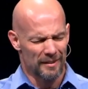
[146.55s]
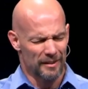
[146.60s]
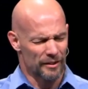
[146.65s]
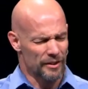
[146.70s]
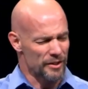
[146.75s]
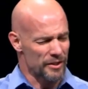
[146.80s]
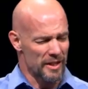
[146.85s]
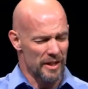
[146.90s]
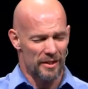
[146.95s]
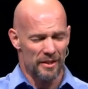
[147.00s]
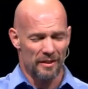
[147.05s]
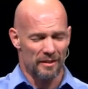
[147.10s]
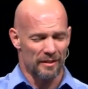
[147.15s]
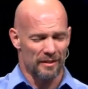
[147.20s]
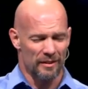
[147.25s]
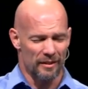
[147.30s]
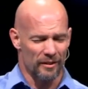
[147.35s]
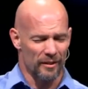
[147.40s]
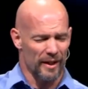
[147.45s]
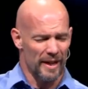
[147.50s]
There's
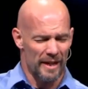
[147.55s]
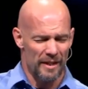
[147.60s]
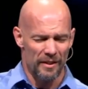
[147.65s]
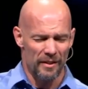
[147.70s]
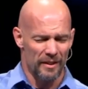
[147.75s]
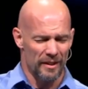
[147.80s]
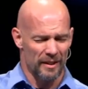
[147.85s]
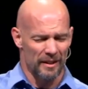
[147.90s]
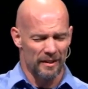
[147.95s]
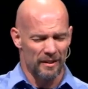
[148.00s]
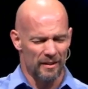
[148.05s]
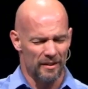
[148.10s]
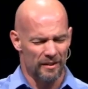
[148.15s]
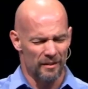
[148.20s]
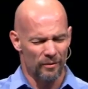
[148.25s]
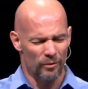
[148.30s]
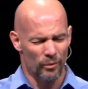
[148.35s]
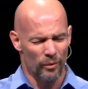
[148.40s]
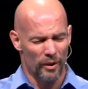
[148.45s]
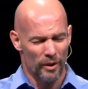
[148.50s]
nothing greater than
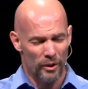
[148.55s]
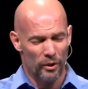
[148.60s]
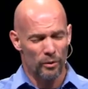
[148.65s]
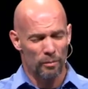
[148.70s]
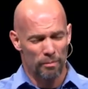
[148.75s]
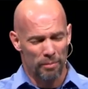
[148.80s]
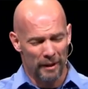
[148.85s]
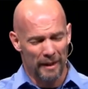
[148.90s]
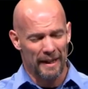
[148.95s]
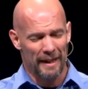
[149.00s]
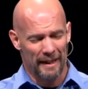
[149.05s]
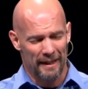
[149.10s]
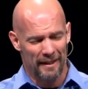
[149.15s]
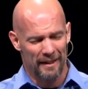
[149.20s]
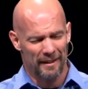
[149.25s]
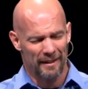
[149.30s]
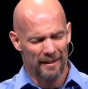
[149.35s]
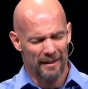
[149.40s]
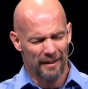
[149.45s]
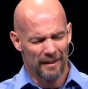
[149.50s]
what you
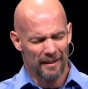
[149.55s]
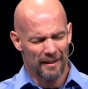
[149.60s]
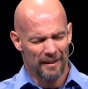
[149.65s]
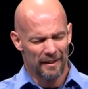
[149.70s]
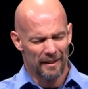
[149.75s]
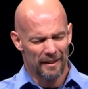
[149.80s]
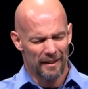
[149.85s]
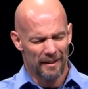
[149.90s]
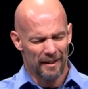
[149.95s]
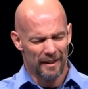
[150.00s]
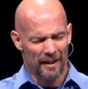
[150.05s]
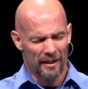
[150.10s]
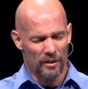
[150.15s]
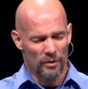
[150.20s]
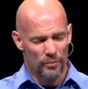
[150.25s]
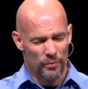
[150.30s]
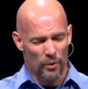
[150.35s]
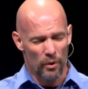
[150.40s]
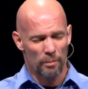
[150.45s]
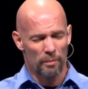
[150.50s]
bring in
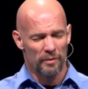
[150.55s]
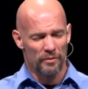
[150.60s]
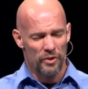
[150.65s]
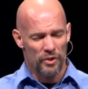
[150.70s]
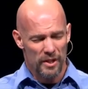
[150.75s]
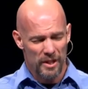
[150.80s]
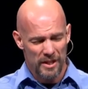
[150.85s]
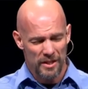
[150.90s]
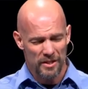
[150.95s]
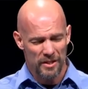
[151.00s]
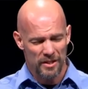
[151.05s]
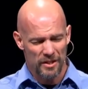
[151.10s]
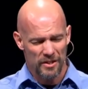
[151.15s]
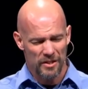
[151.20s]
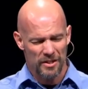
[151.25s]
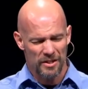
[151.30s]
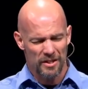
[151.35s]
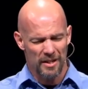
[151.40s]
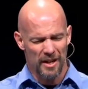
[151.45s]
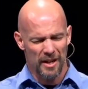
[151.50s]
the form of
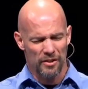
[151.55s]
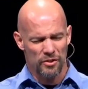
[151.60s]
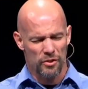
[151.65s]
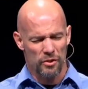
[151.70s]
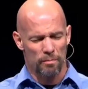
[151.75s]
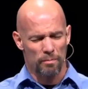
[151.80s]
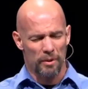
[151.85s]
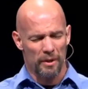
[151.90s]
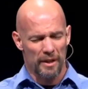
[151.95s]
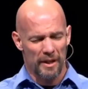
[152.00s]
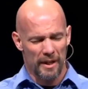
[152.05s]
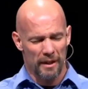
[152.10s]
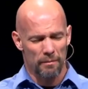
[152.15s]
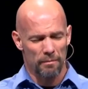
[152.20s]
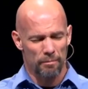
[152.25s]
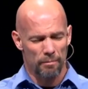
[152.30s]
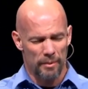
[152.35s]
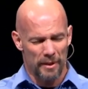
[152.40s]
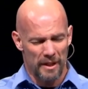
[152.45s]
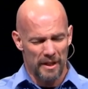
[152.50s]
Jesus as you
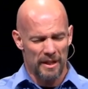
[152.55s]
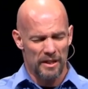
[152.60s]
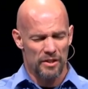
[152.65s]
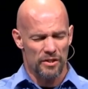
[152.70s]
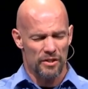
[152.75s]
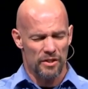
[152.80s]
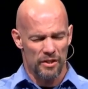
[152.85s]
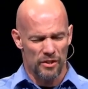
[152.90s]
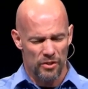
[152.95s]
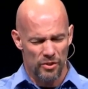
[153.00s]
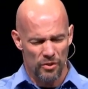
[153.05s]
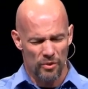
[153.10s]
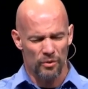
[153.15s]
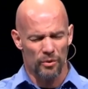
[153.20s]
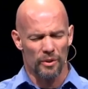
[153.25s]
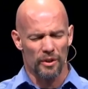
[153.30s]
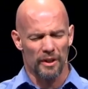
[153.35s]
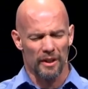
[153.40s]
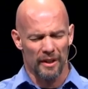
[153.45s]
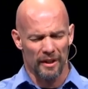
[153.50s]
bring peace and
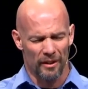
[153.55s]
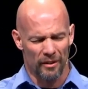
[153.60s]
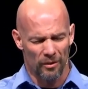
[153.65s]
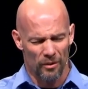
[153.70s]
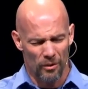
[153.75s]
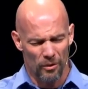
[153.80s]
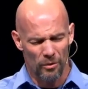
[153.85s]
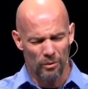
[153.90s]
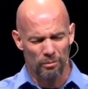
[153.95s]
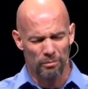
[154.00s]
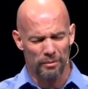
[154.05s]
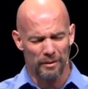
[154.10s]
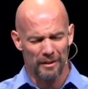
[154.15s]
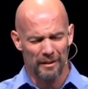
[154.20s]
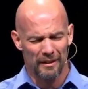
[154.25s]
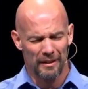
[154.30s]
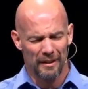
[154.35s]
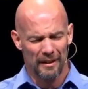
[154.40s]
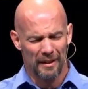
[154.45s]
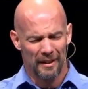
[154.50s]
joy and hope.
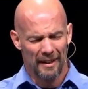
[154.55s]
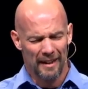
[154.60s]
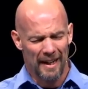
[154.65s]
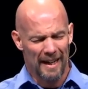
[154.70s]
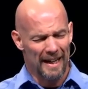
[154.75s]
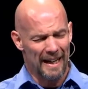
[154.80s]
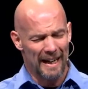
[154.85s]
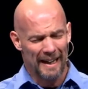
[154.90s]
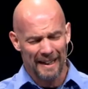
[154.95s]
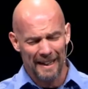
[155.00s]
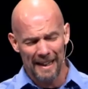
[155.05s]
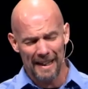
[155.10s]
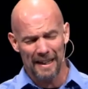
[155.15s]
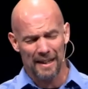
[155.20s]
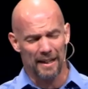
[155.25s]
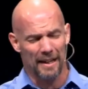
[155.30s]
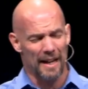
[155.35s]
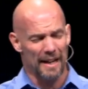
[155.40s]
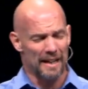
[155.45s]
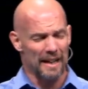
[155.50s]
God, I
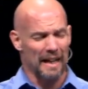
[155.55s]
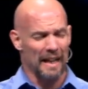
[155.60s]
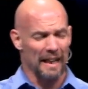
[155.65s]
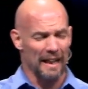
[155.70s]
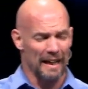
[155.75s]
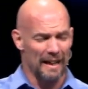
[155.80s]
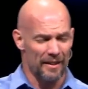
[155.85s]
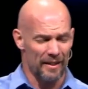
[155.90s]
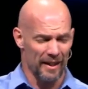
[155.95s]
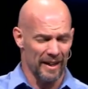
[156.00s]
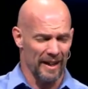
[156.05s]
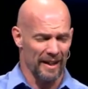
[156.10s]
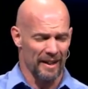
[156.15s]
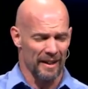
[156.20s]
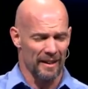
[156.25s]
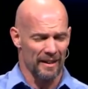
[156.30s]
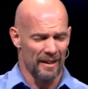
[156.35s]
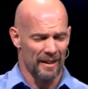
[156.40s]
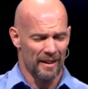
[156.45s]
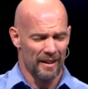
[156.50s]
need it. I declare that.
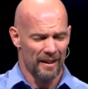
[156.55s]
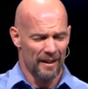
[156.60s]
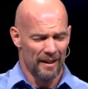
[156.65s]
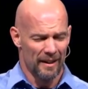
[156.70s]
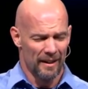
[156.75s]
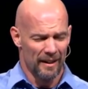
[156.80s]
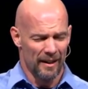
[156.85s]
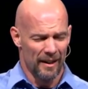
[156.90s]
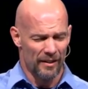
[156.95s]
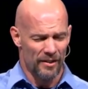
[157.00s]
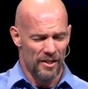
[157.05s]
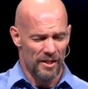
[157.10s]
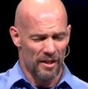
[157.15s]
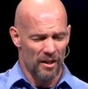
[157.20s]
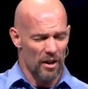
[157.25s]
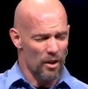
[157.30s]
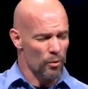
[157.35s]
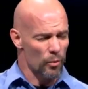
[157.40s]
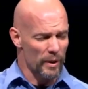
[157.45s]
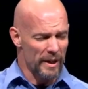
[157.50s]
And it's
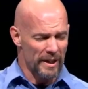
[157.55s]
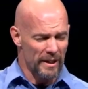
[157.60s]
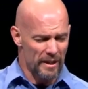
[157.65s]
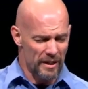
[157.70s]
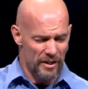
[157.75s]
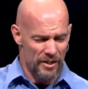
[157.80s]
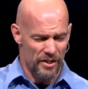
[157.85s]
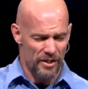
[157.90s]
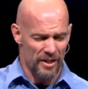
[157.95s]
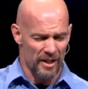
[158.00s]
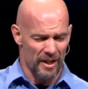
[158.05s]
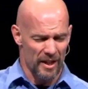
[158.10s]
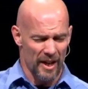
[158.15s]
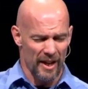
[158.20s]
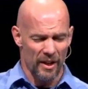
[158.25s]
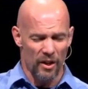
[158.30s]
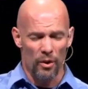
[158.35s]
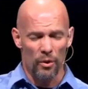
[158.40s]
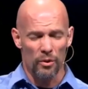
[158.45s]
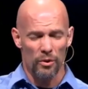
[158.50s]
in our weakness that
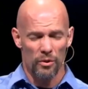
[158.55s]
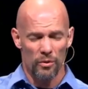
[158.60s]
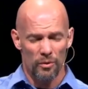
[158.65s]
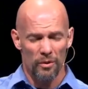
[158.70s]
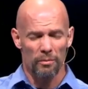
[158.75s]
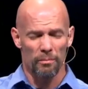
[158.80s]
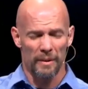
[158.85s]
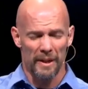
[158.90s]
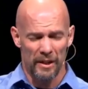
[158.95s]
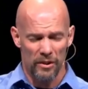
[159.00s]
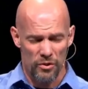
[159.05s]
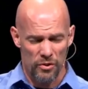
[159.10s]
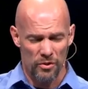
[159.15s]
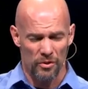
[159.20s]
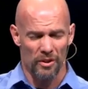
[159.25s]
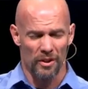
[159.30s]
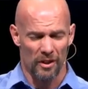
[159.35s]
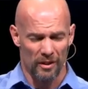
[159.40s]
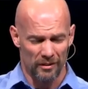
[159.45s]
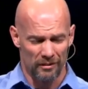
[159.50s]
I know you are made
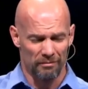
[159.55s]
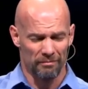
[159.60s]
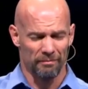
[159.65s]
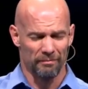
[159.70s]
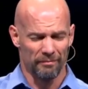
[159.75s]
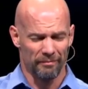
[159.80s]
strong.